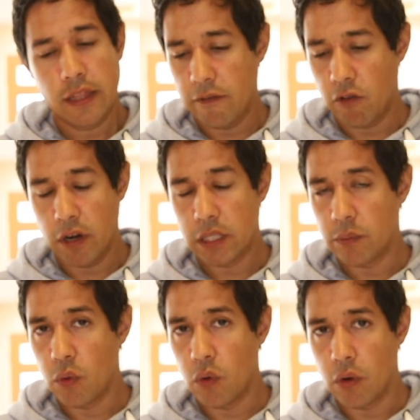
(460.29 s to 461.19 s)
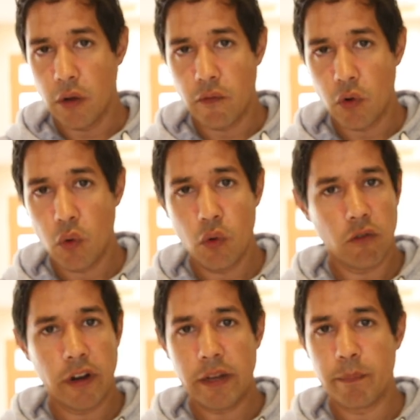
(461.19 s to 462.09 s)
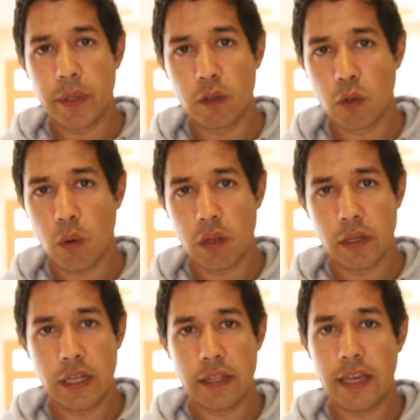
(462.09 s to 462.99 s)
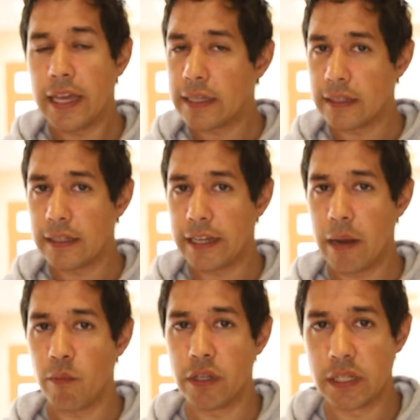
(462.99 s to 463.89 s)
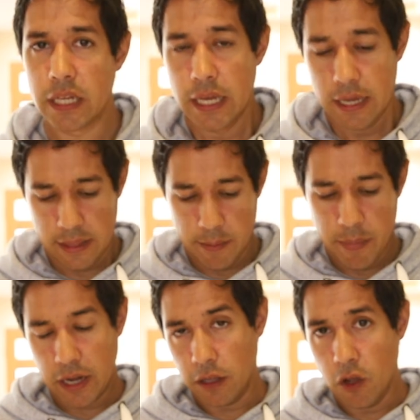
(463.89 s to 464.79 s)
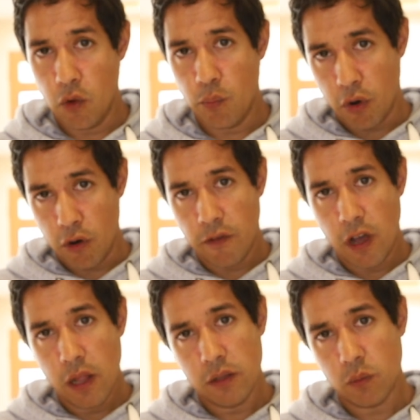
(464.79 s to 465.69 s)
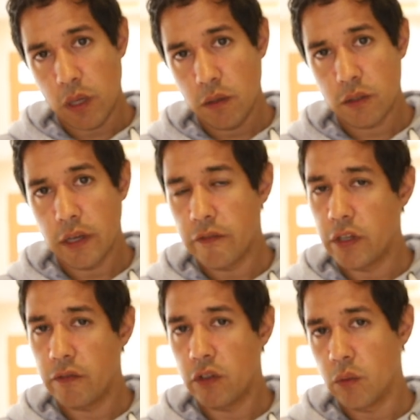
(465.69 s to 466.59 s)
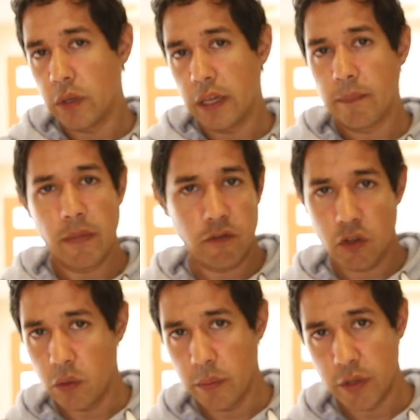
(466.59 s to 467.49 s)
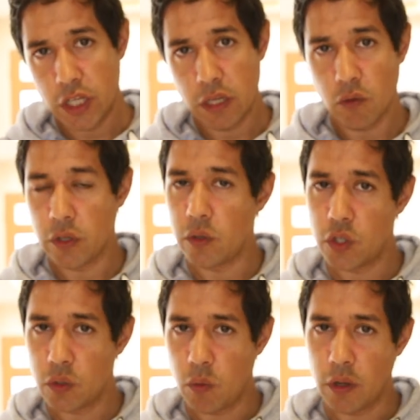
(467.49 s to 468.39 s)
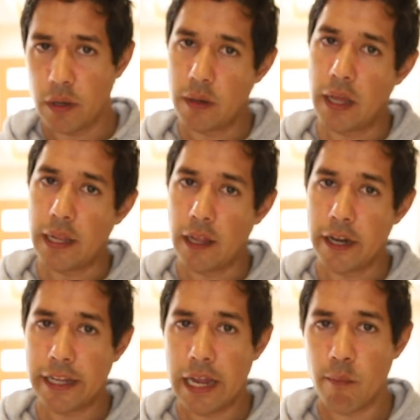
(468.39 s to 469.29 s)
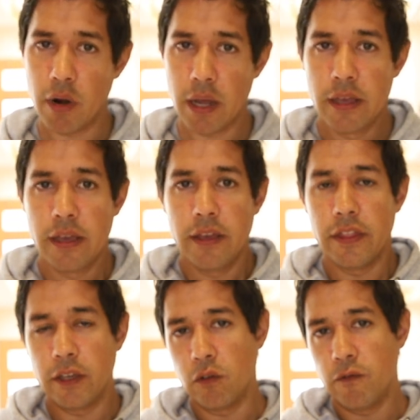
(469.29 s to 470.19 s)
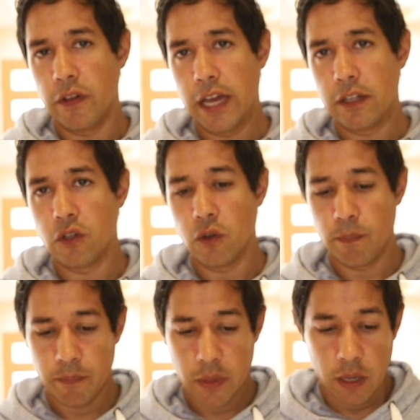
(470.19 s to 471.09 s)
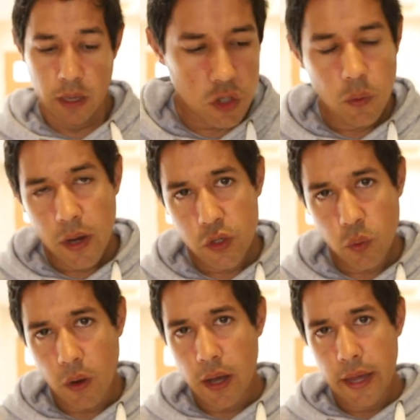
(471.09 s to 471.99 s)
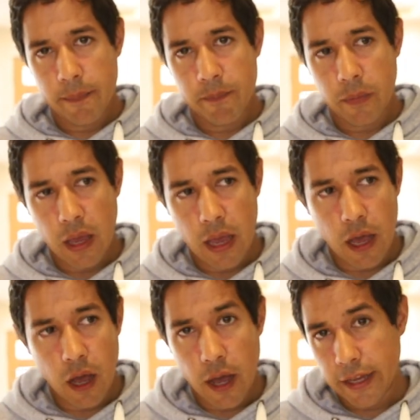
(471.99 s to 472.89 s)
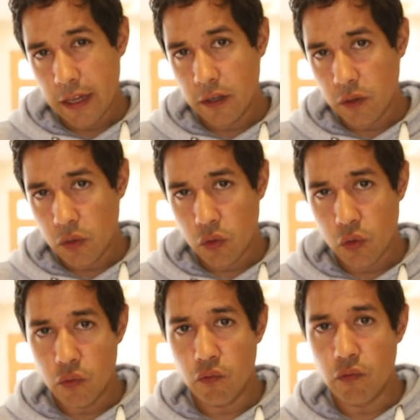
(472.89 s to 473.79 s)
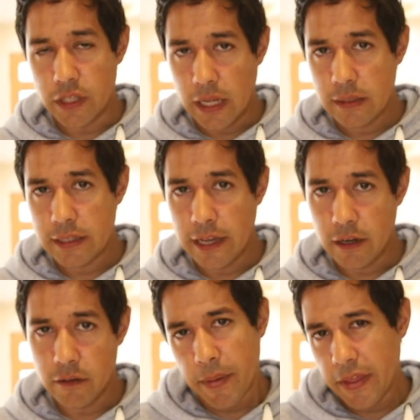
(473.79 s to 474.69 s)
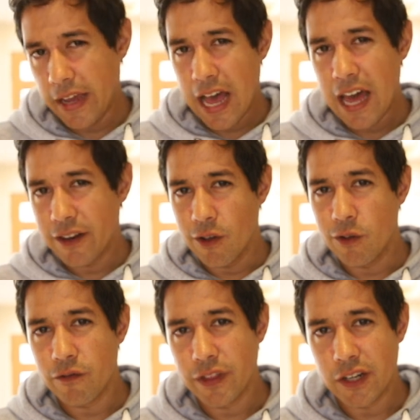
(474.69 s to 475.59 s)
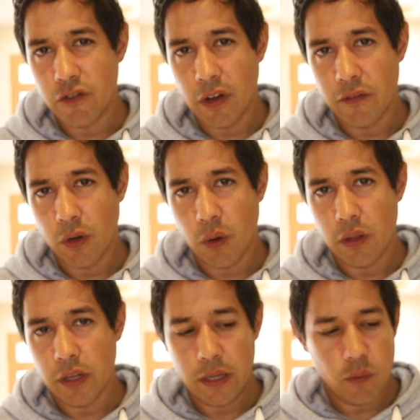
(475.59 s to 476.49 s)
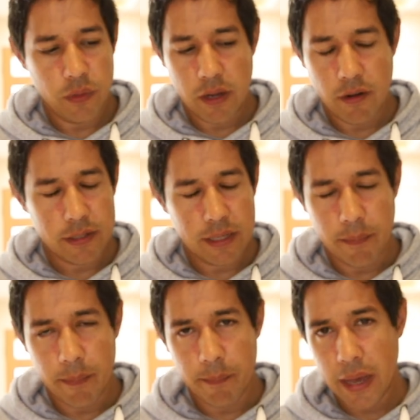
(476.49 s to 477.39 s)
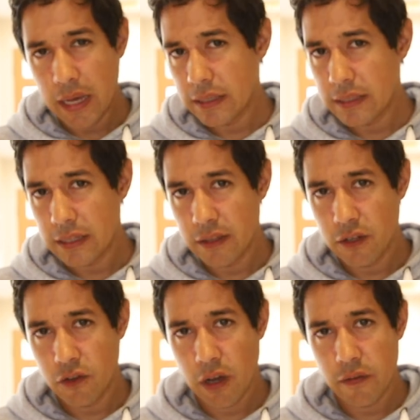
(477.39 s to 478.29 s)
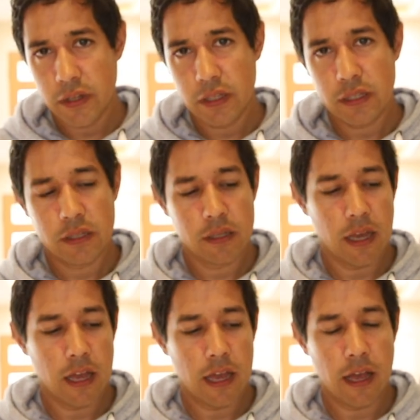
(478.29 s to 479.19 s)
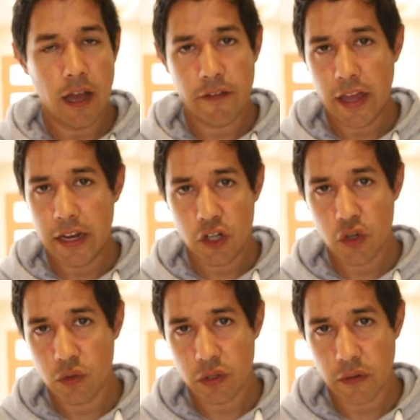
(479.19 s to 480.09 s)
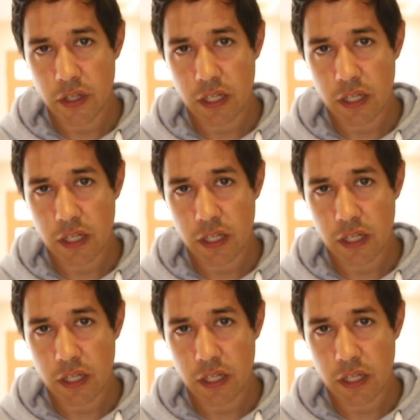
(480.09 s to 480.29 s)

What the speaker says: they have great support overall, great build quality, they're excellent cameras. They pack a low profile as well, so even if you're doing F2 imaging or you just want a lighter camera, they're good for that too. QHY, I get good results out of, but they aren't known for their driver quality. There are some bugs in the drivers, I've had issues over